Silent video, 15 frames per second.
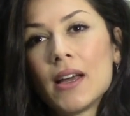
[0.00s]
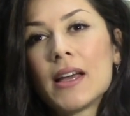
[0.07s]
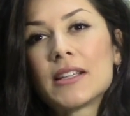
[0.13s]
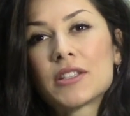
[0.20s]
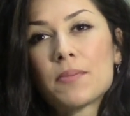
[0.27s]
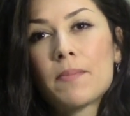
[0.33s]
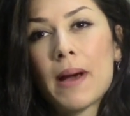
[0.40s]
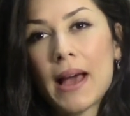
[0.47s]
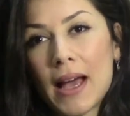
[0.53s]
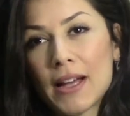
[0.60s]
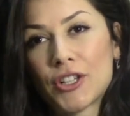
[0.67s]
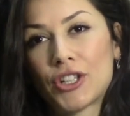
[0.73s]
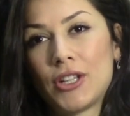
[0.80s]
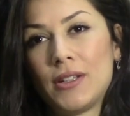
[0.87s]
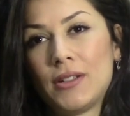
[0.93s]
His
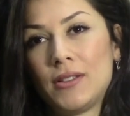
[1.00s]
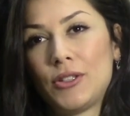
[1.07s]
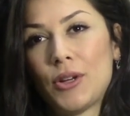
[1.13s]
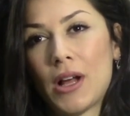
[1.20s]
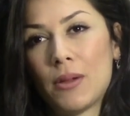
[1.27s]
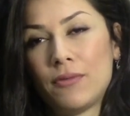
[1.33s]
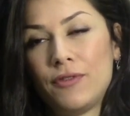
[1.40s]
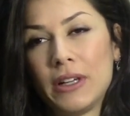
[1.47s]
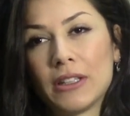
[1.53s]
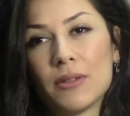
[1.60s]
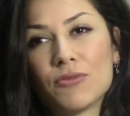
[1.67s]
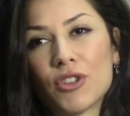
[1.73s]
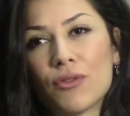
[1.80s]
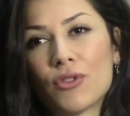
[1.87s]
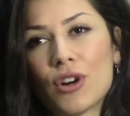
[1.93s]
passion to help
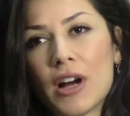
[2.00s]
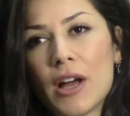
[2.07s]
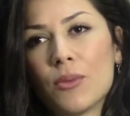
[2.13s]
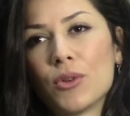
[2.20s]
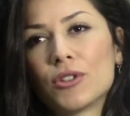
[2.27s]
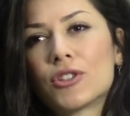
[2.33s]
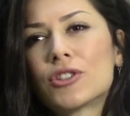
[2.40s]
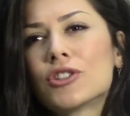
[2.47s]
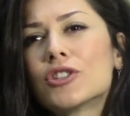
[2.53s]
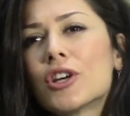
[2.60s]
victims of crime was